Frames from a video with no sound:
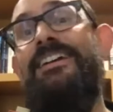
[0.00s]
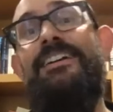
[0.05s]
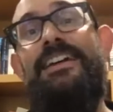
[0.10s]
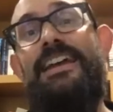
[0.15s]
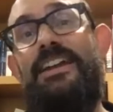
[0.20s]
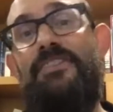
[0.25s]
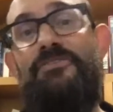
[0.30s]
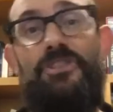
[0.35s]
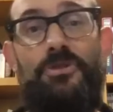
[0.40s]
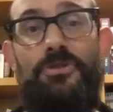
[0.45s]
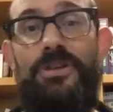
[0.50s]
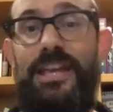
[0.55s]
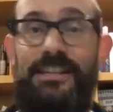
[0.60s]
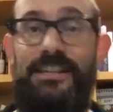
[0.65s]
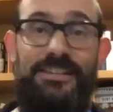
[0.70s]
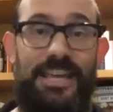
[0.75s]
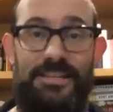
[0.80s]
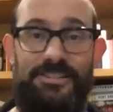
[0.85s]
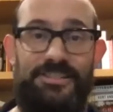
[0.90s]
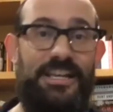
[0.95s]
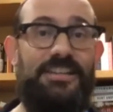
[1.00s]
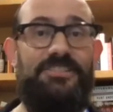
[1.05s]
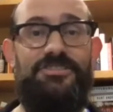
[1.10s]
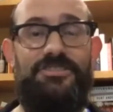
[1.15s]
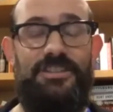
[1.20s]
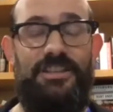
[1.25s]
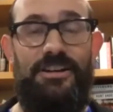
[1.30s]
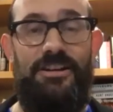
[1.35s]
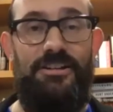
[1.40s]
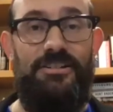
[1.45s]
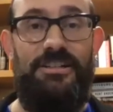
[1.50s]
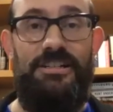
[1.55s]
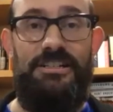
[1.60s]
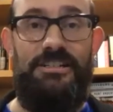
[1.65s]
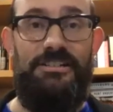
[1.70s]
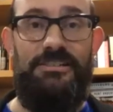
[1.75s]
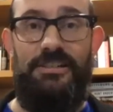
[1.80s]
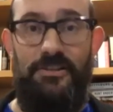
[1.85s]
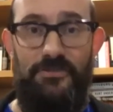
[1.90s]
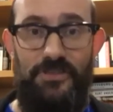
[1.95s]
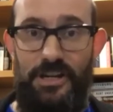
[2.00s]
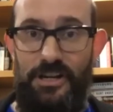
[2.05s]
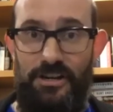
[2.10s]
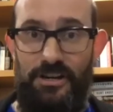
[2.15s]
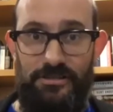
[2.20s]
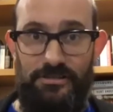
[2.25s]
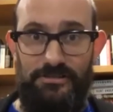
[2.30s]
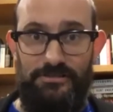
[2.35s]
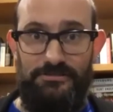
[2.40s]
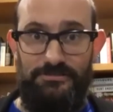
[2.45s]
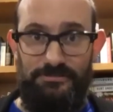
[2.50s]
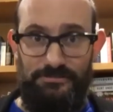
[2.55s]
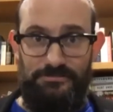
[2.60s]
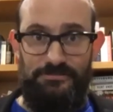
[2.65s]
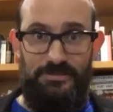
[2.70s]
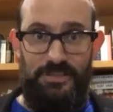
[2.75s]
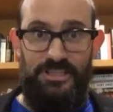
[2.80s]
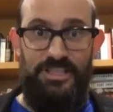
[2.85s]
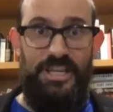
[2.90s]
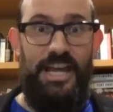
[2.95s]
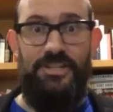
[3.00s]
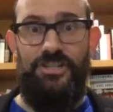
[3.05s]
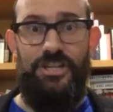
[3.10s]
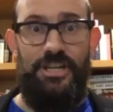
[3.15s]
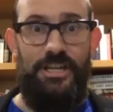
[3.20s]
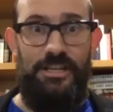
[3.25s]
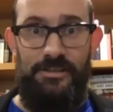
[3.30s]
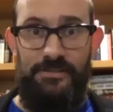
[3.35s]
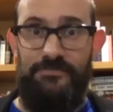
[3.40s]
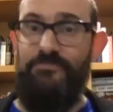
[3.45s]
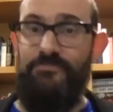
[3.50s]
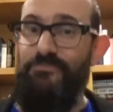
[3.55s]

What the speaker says: And if you get 10 seconds of their attention,